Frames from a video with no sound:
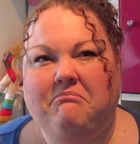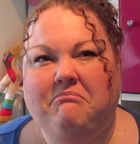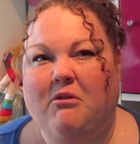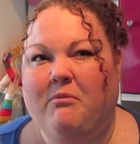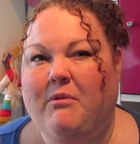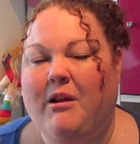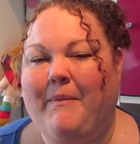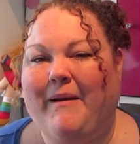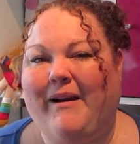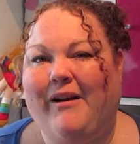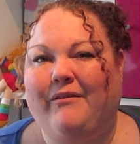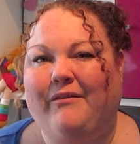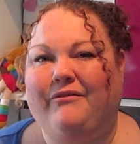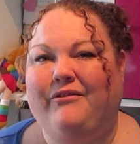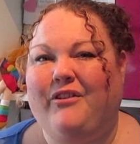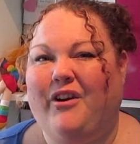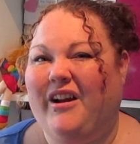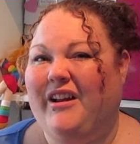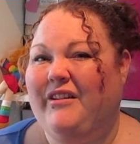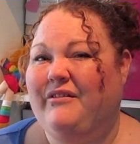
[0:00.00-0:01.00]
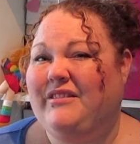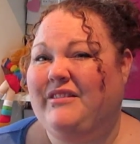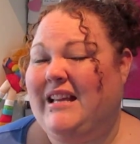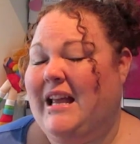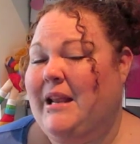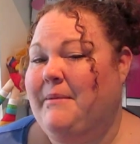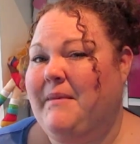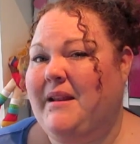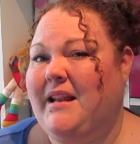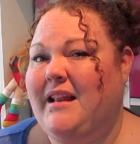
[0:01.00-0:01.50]
probably about
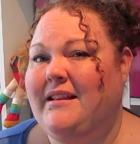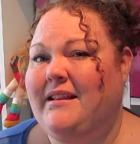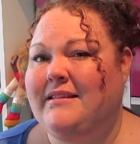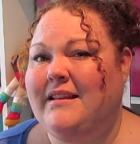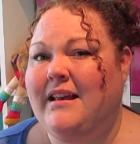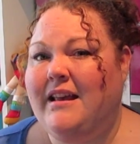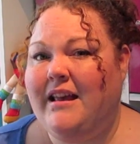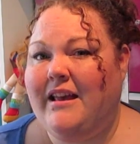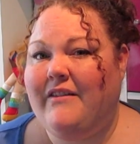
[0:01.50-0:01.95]
5-10 minutes.